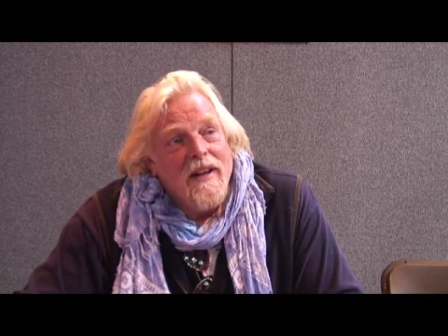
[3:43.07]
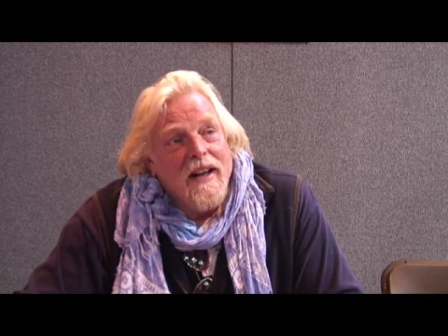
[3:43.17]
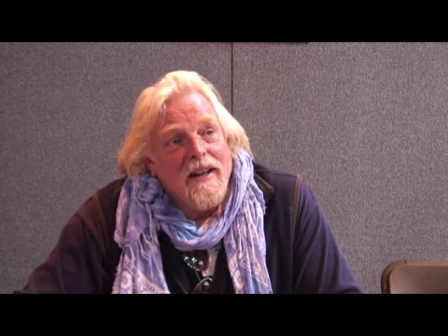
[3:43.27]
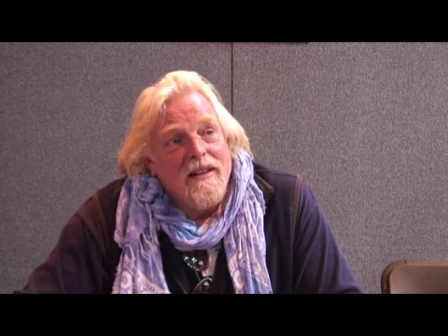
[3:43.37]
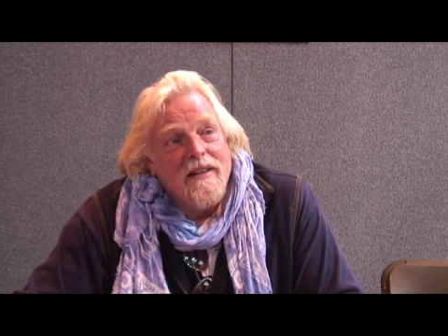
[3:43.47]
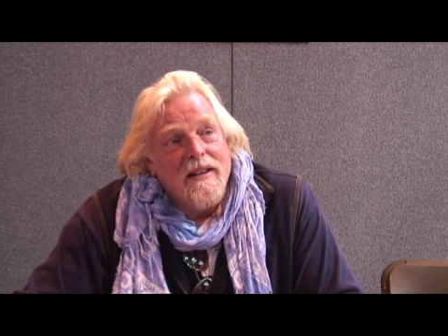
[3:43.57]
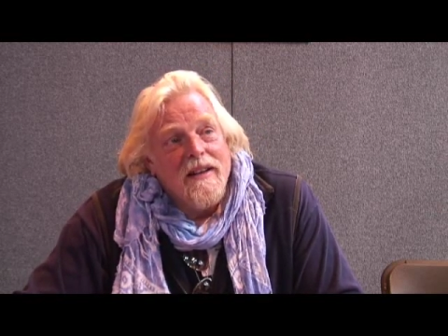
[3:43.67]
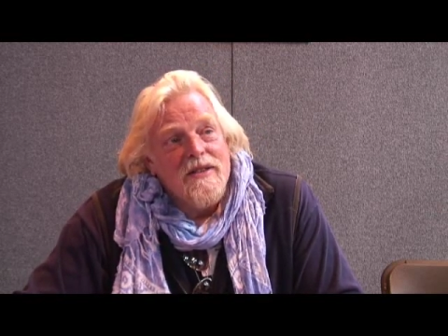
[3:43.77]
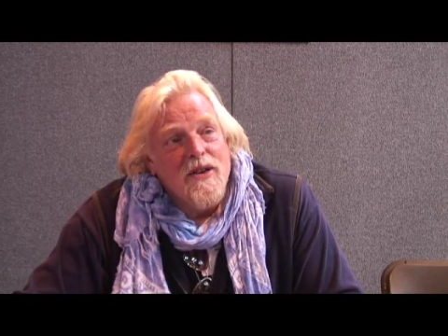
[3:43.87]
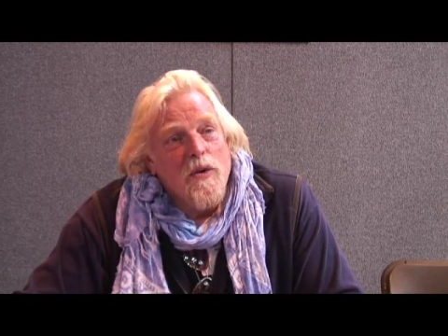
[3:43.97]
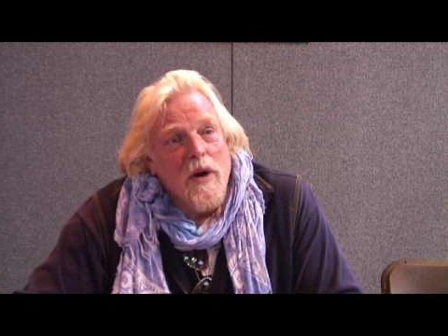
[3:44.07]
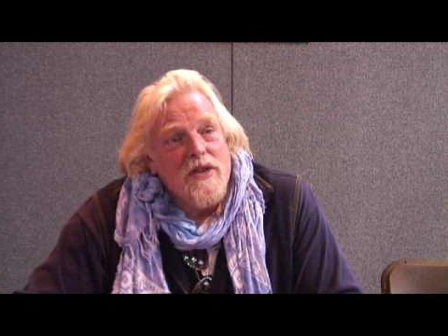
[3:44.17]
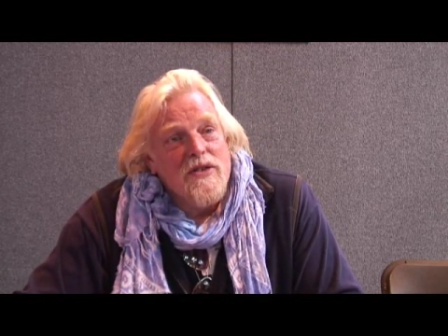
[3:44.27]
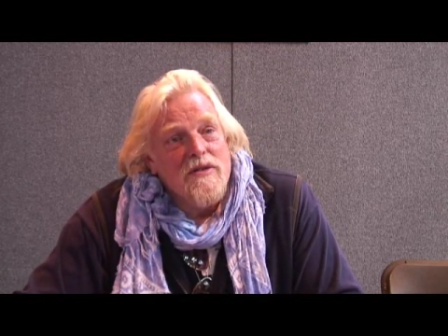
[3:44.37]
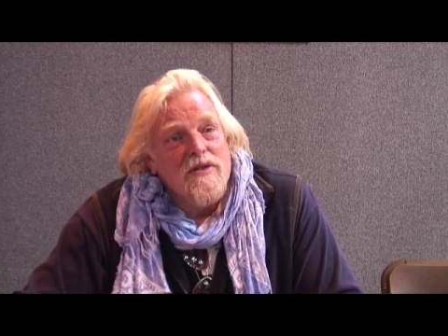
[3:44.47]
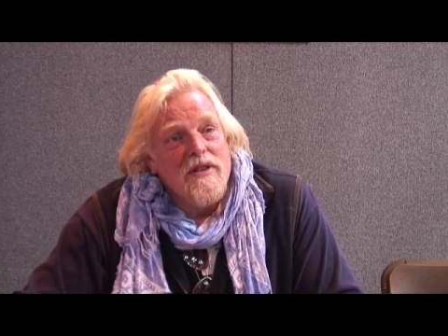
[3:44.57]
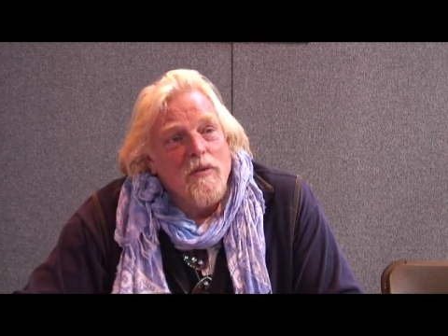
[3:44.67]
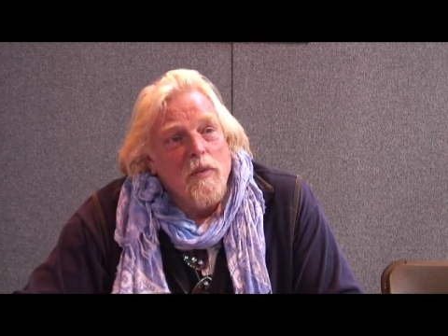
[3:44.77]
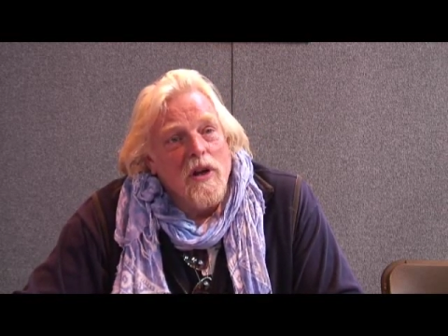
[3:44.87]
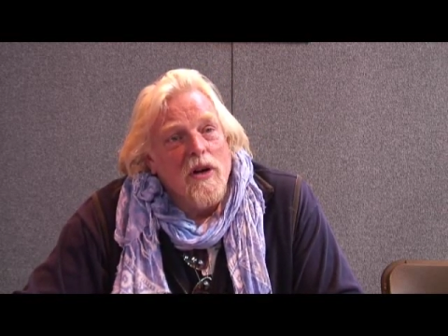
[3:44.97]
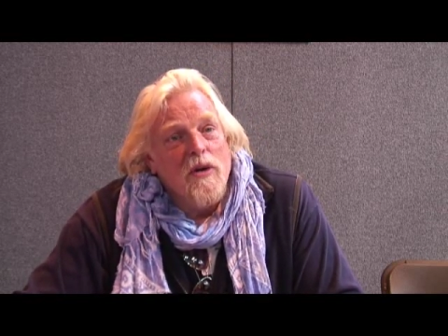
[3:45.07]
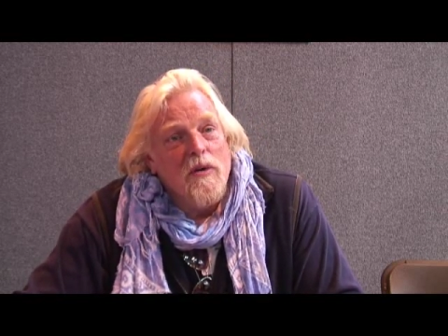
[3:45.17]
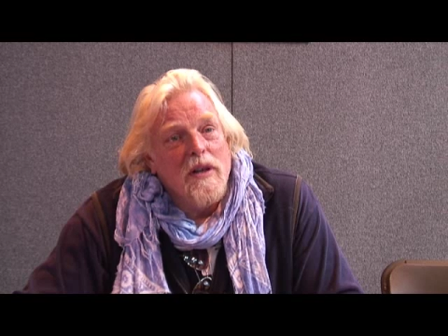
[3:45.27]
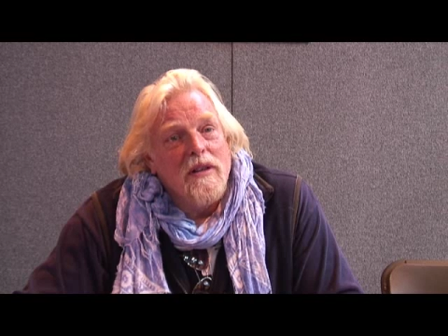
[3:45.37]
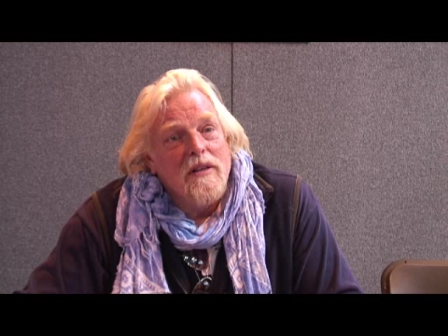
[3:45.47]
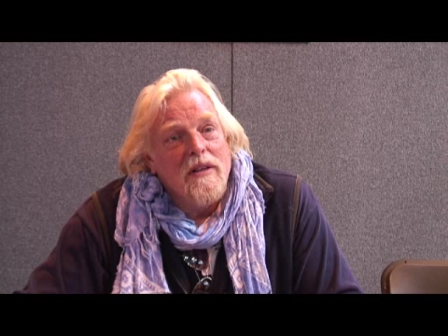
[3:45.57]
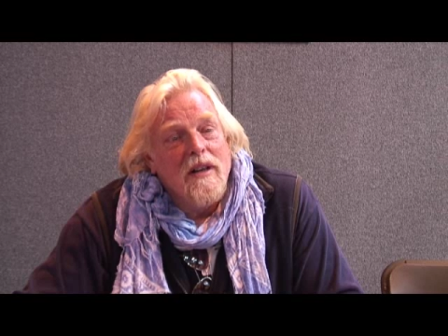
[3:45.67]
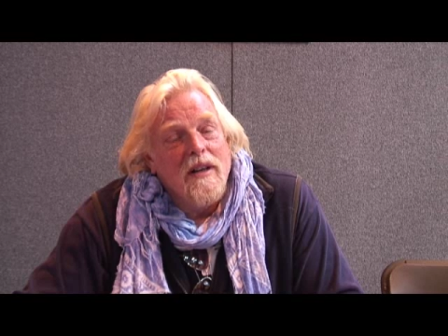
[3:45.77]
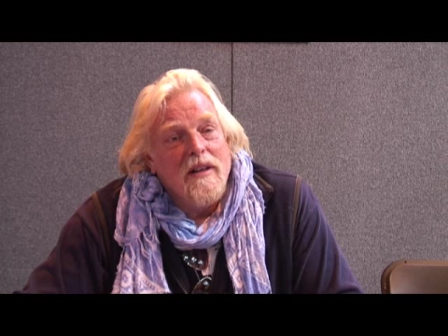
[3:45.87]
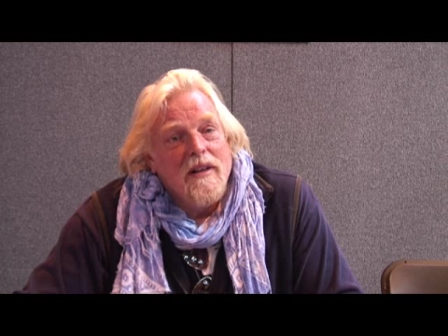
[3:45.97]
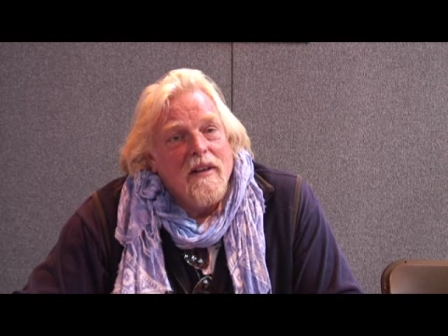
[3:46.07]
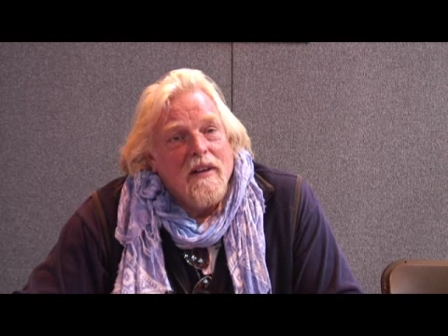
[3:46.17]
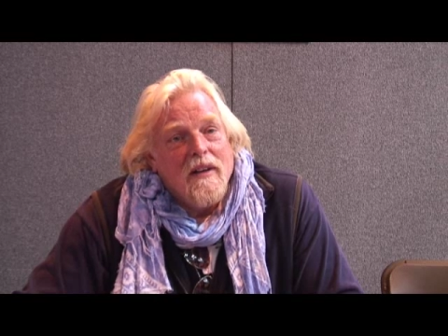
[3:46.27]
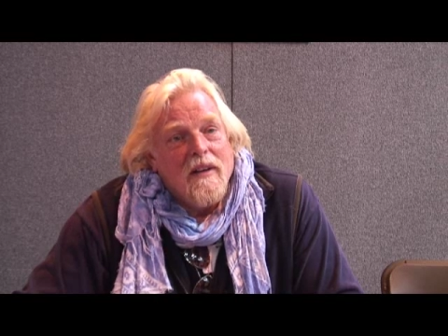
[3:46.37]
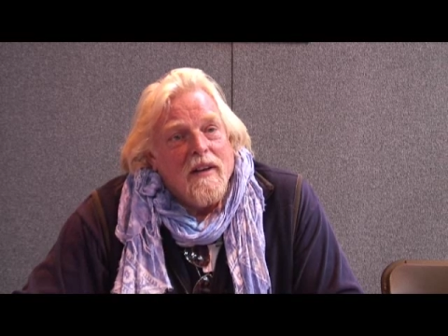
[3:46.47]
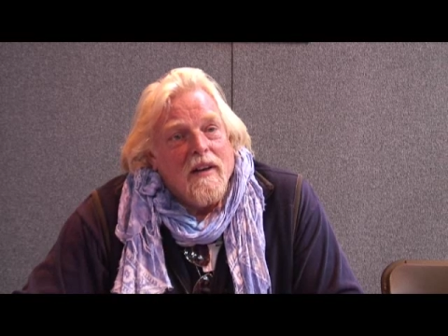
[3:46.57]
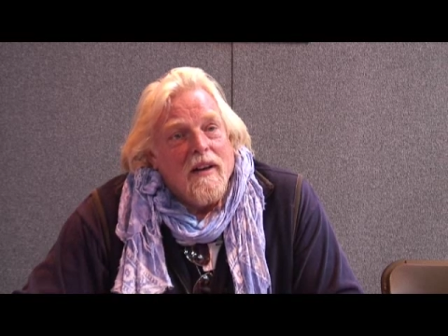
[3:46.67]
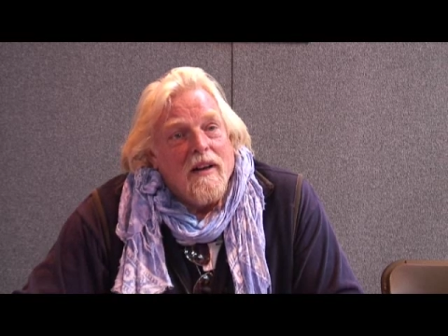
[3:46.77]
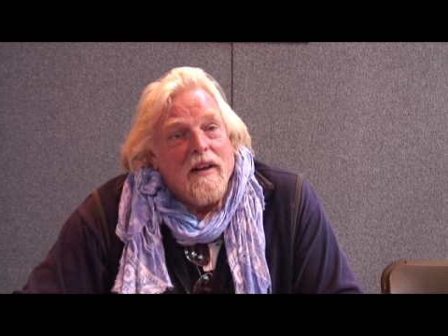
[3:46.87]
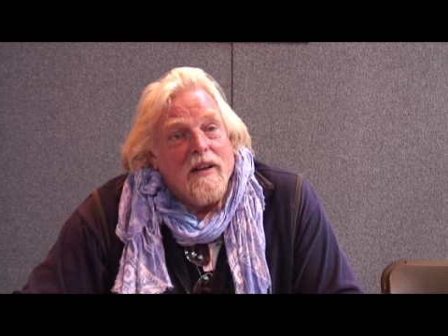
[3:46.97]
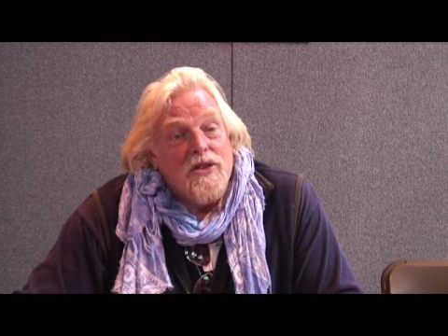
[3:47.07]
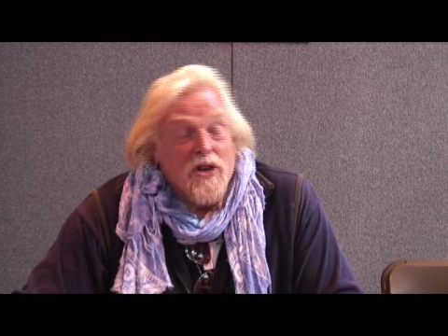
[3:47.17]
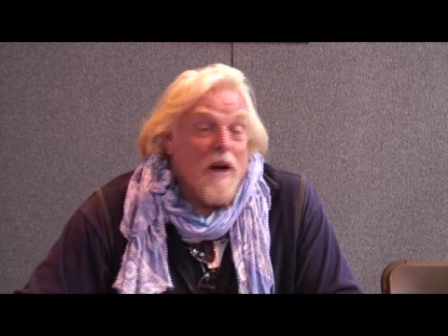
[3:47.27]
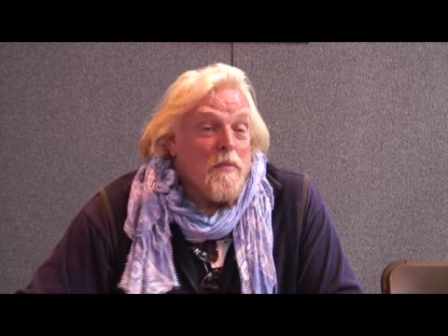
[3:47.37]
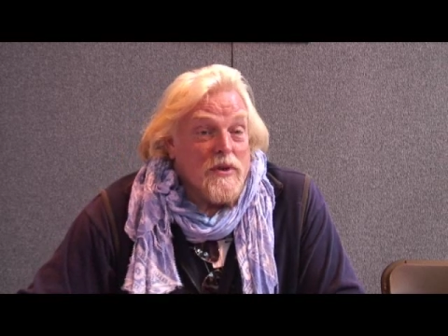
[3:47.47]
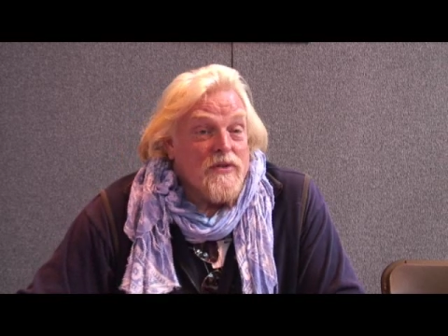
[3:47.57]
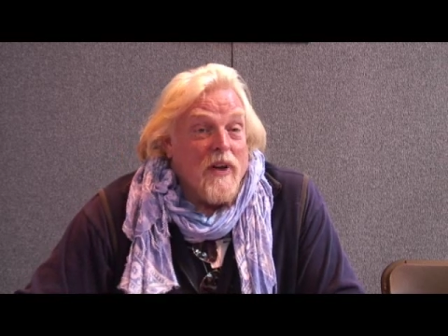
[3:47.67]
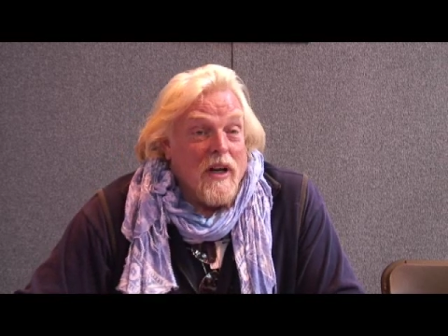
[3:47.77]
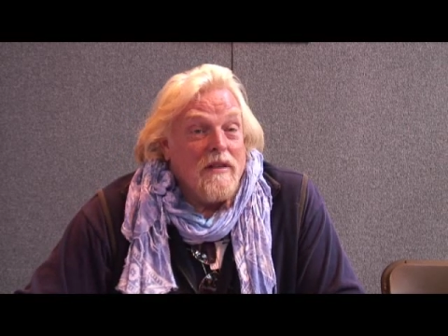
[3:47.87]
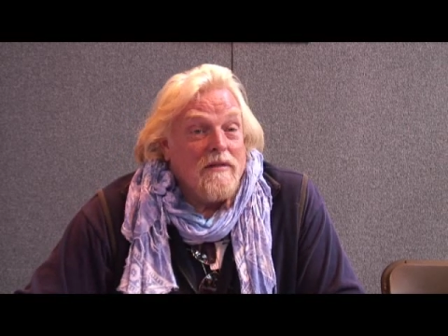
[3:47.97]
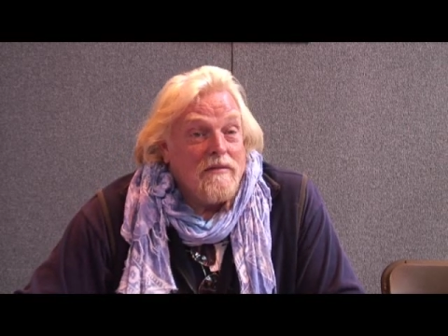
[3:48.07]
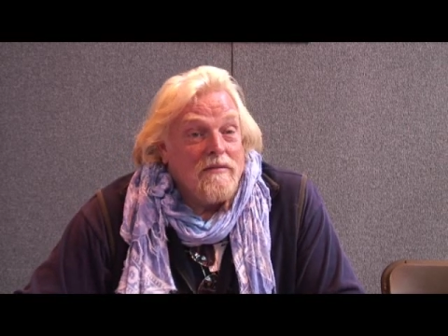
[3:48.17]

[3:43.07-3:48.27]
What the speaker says: And so westerns and Willow and Sharpe was fun.